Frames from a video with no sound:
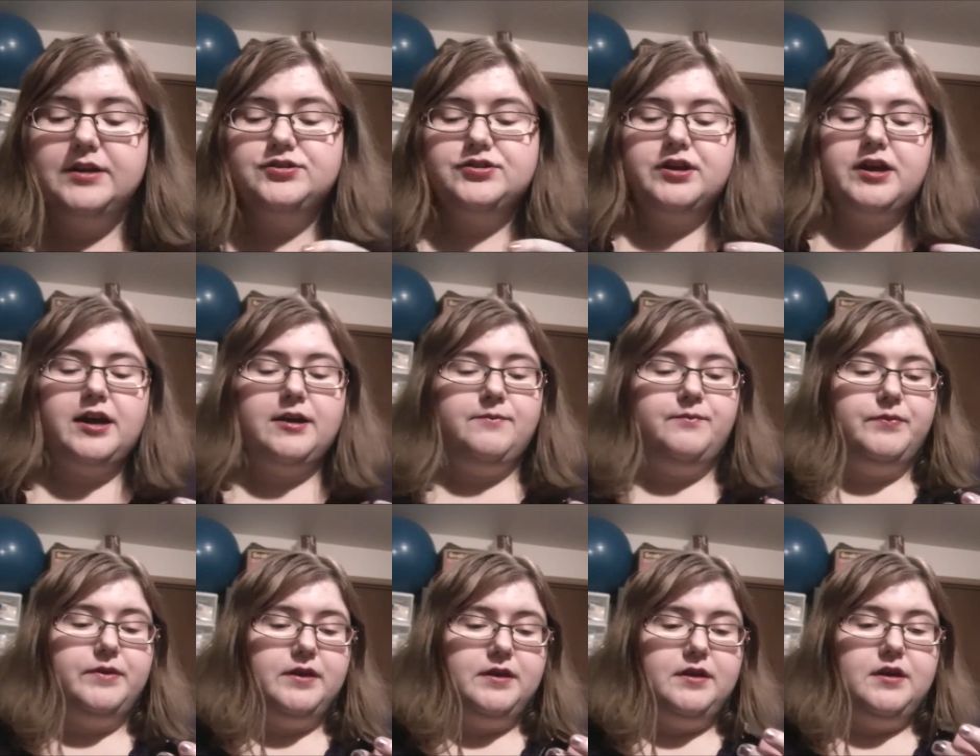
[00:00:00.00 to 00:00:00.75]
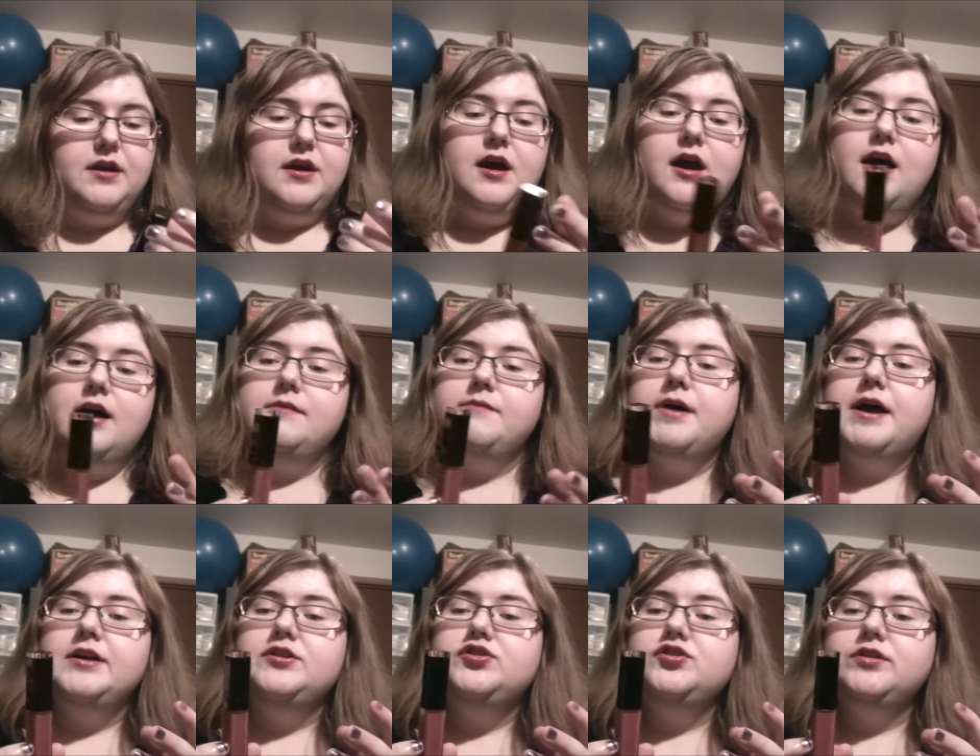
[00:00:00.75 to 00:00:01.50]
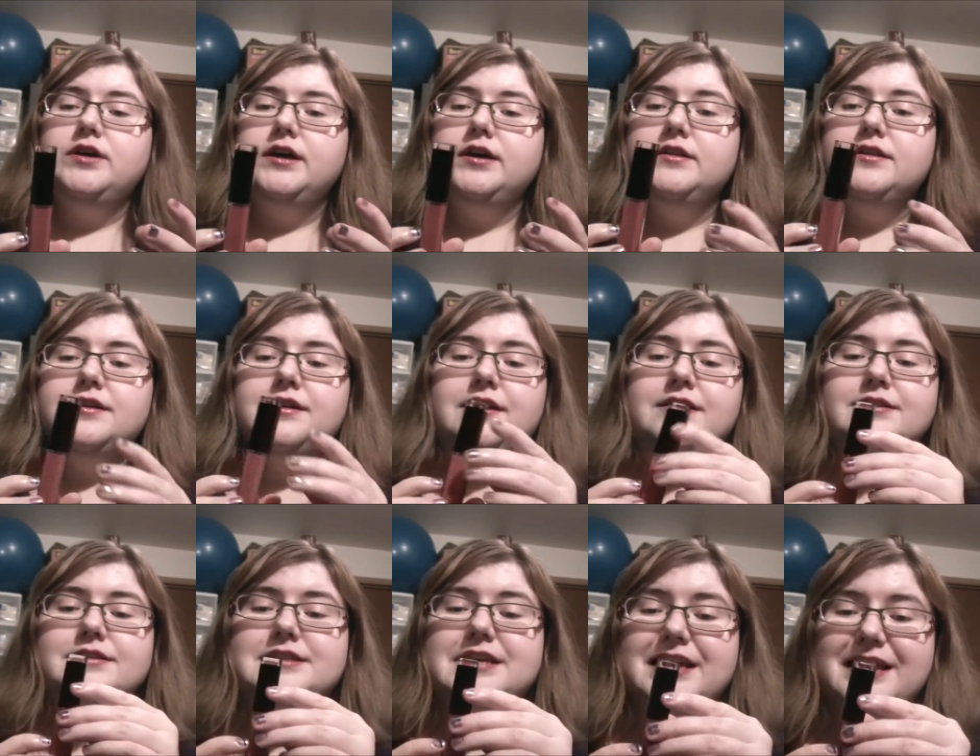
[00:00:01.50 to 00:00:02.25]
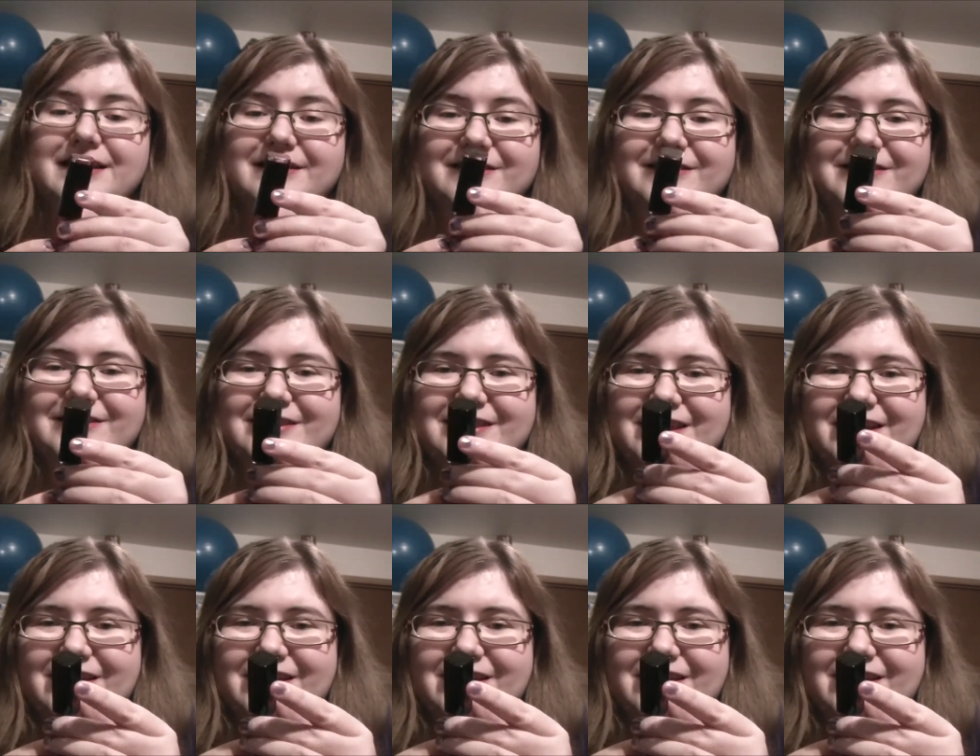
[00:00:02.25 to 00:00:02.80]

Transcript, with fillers: I tried. Um, I do like the container